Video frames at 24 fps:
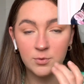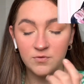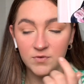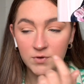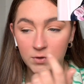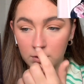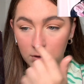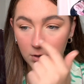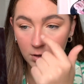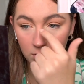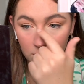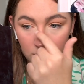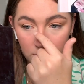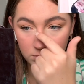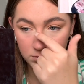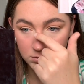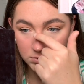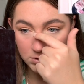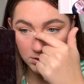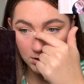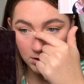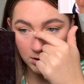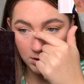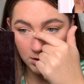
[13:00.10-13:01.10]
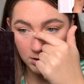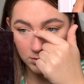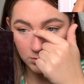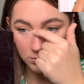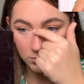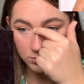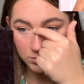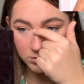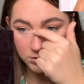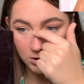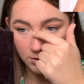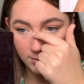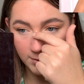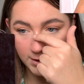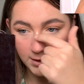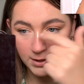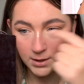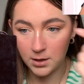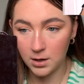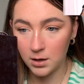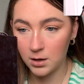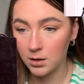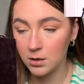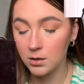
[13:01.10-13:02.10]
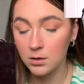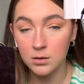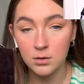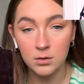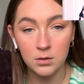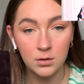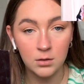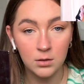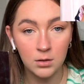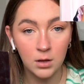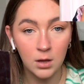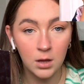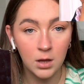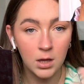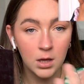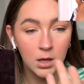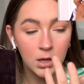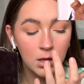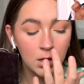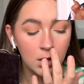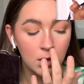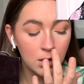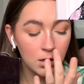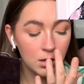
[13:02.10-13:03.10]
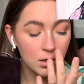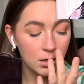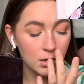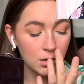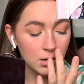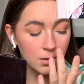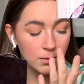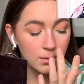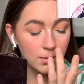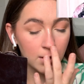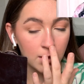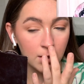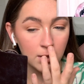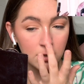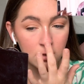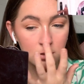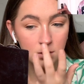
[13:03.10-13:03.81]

the powder blush just to like match it back. So just a